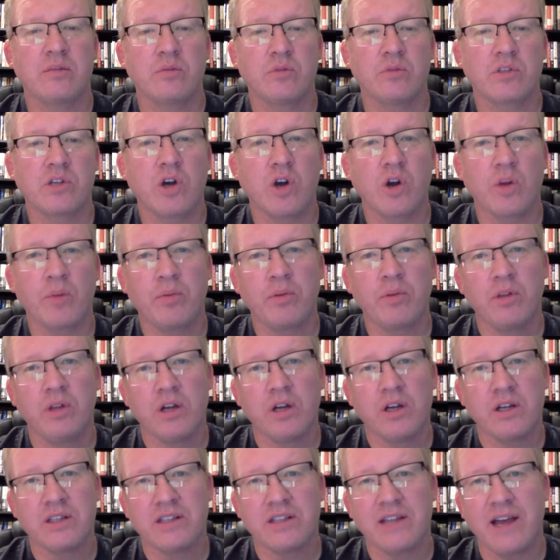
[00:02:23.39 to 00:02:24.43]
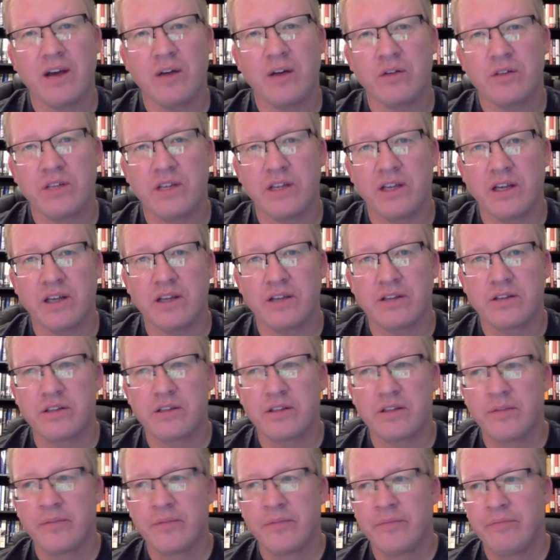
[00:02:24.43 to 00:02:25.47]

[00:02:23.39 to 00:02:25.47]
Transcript: It was called a plugs out test